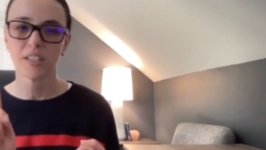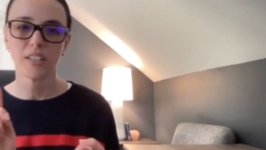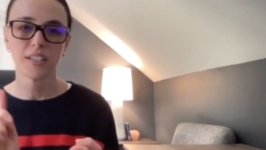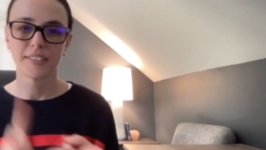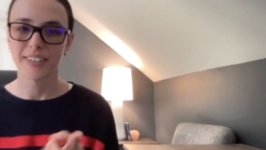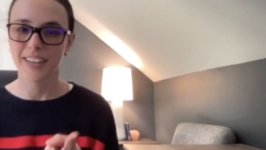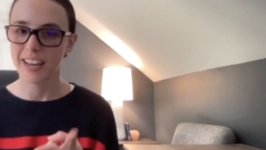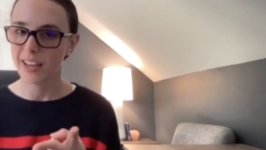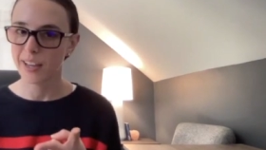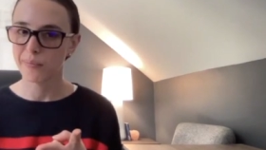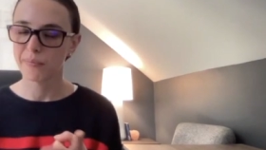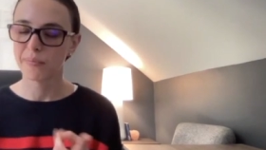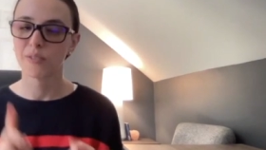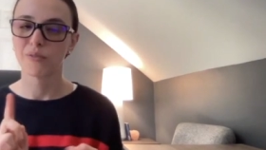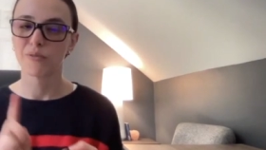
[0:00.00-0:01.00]

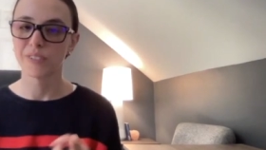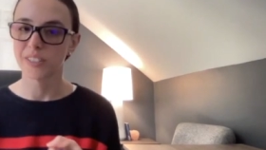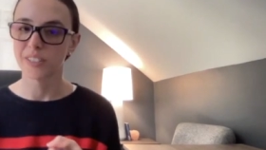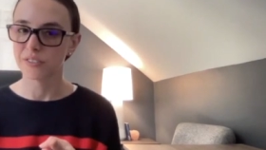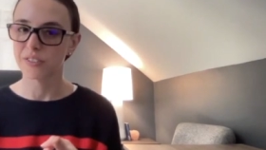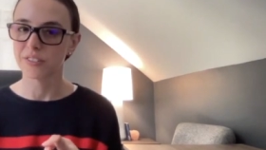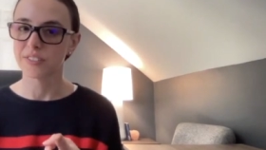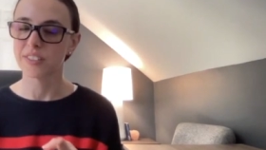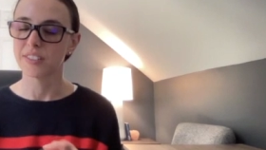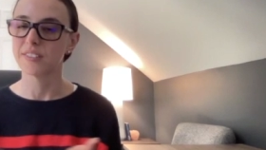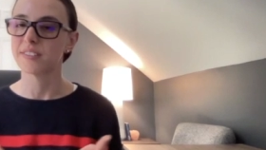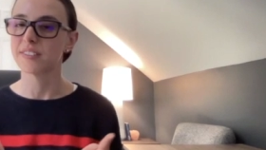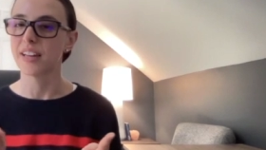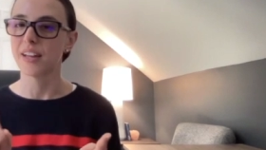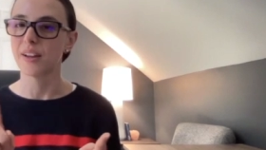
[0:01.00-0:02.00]
time,
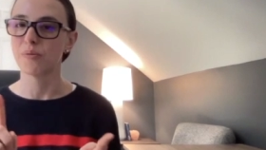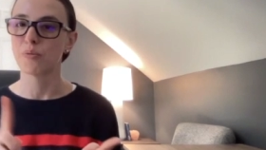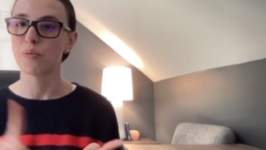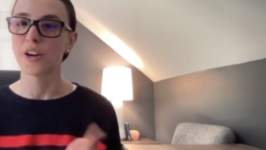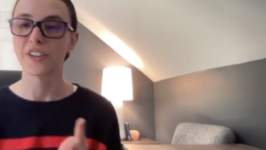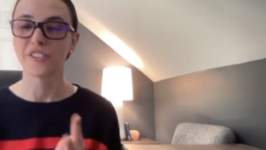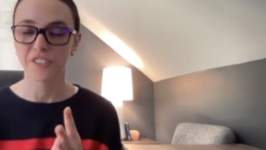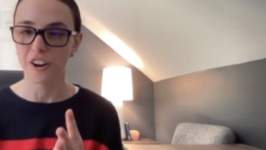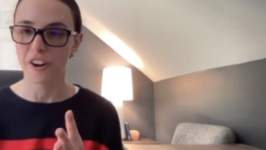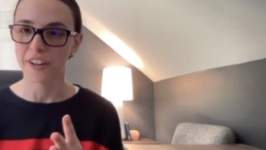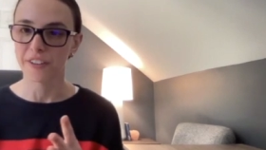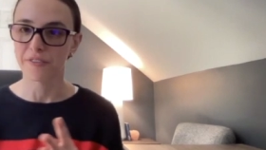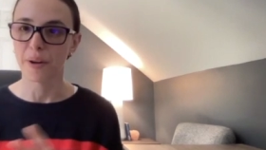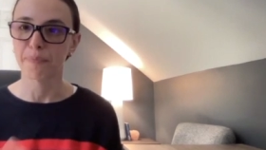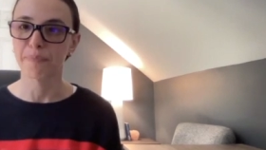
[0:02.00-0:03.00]
resources, and where you're starting
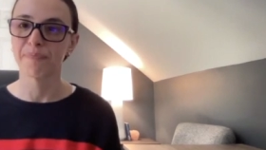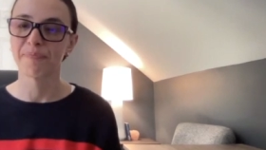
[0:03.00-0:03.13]
from.